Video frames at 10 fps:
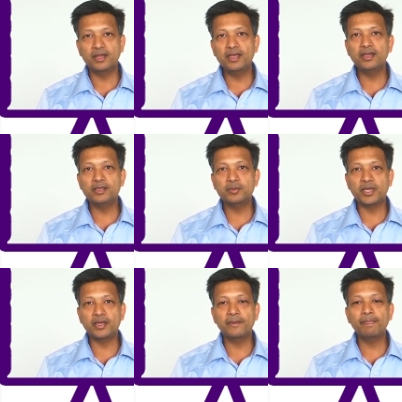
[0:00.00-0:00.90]
legally
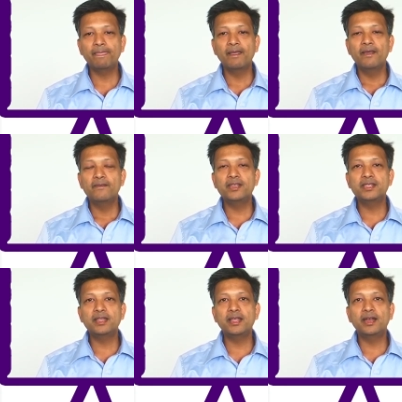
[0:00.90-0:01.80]
speaking? we
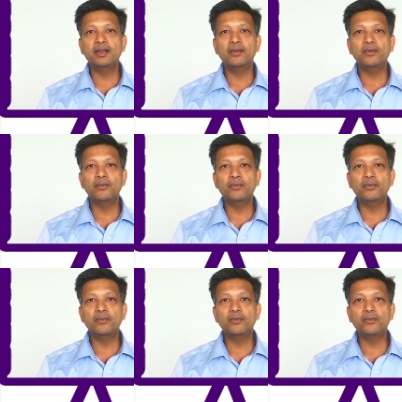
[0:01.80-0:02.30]
say that